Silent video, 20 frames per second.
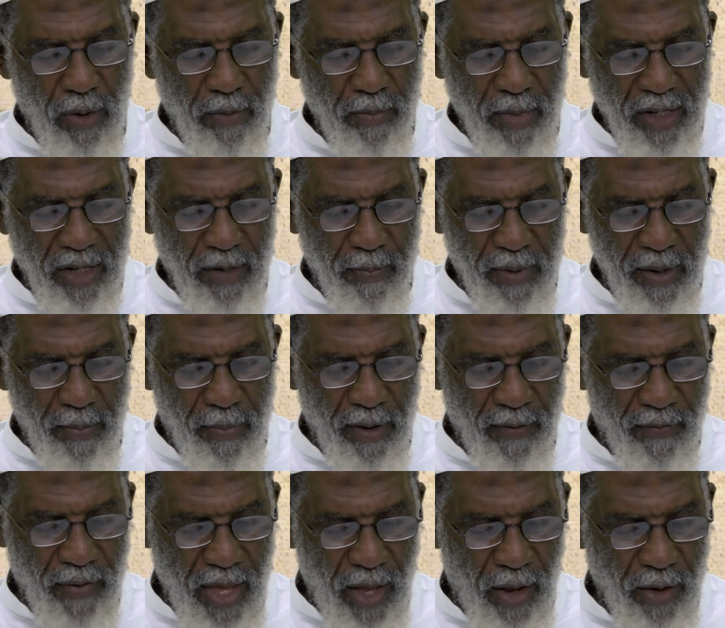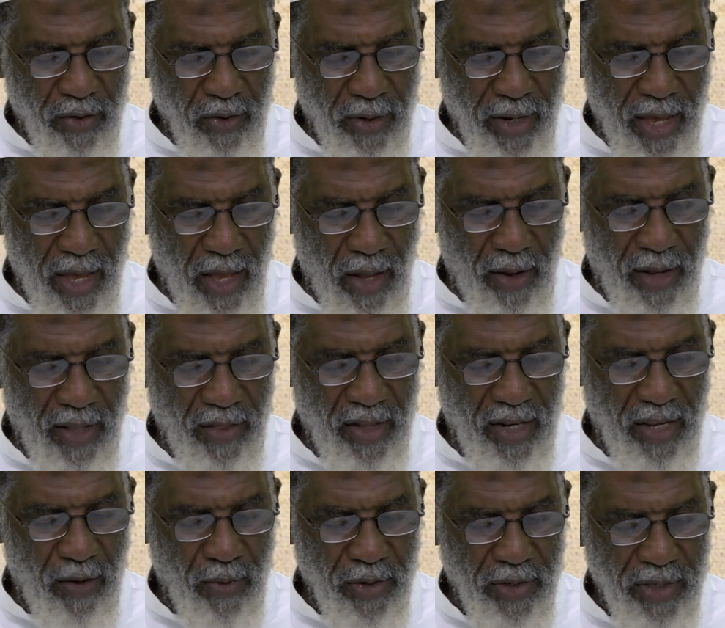And he will admit the people of hell to the
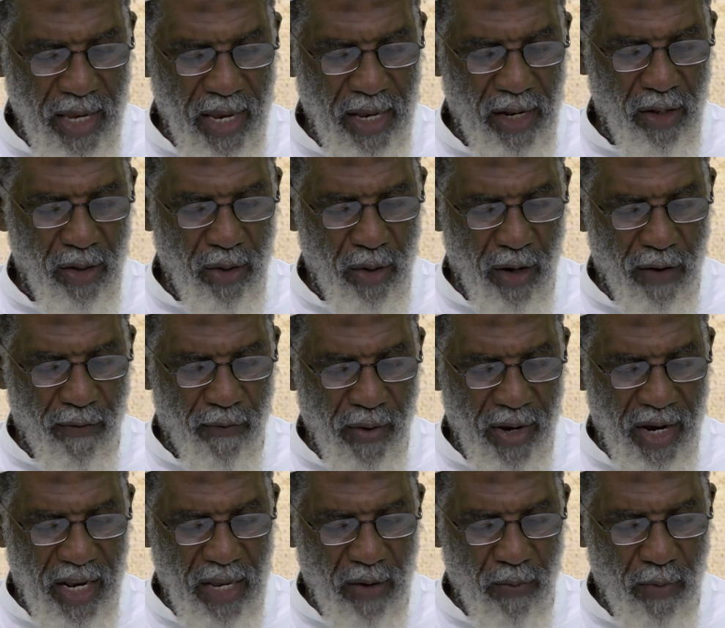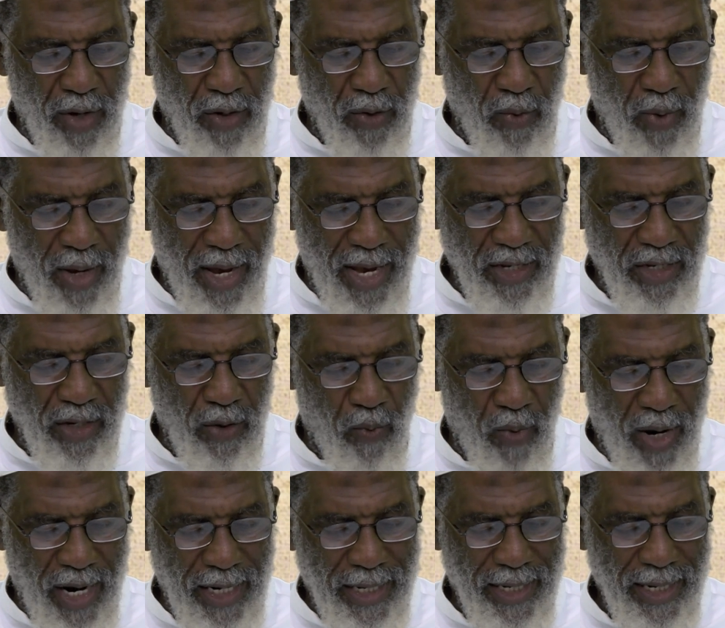hell. And then he will say, look for anyone who
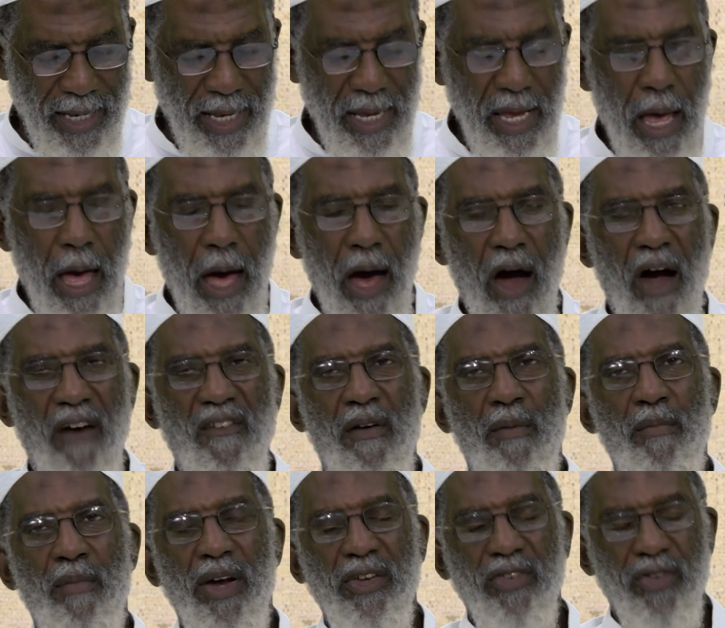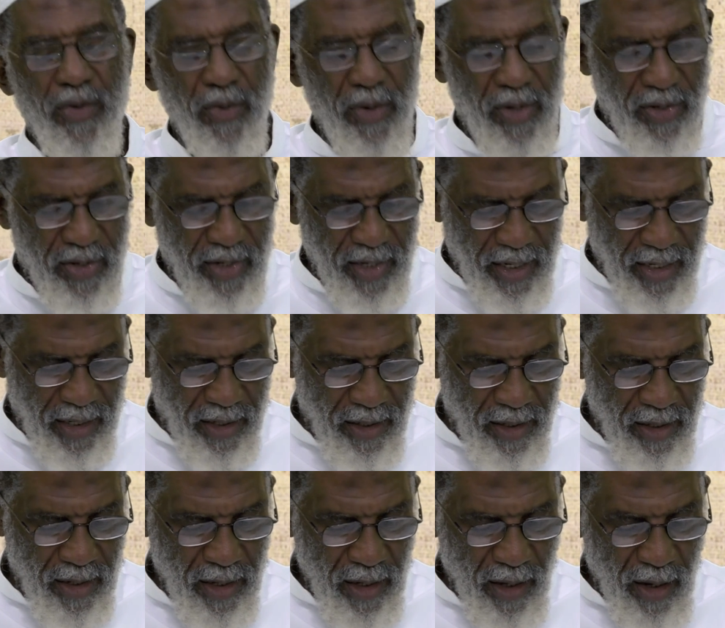has a weight of a mustard
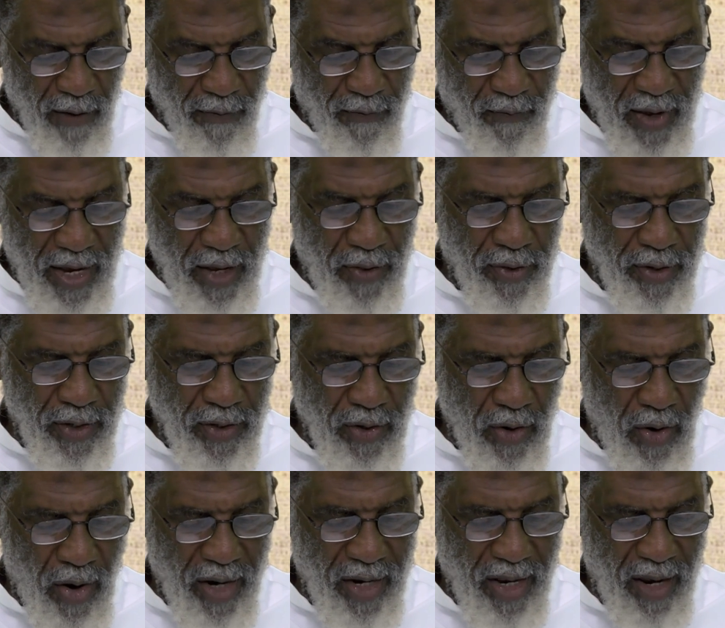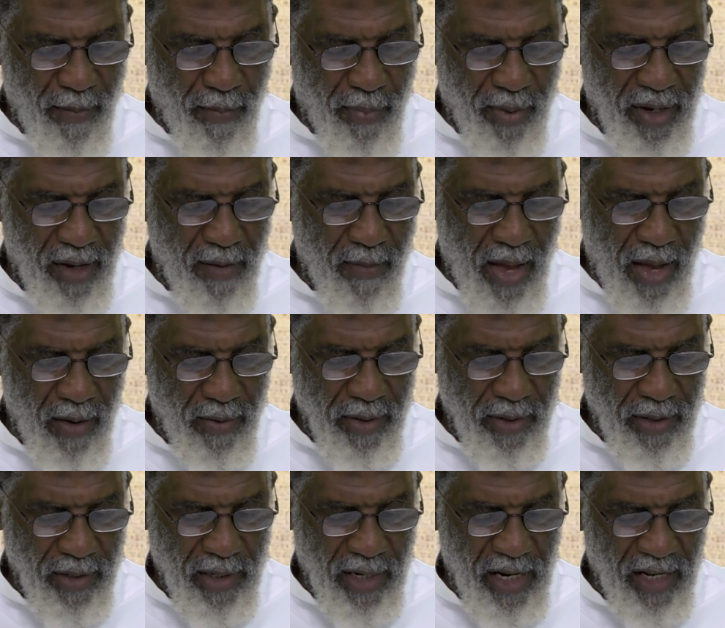seed of faith in his heart and bring him
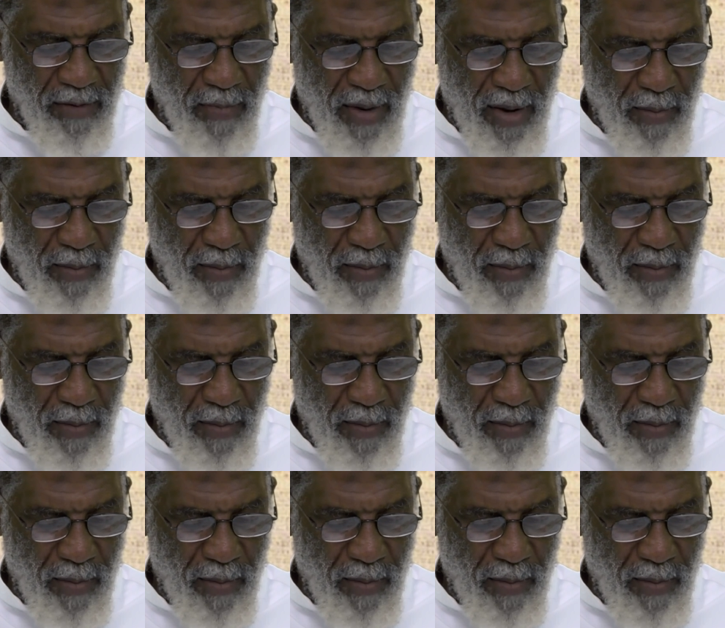out. It's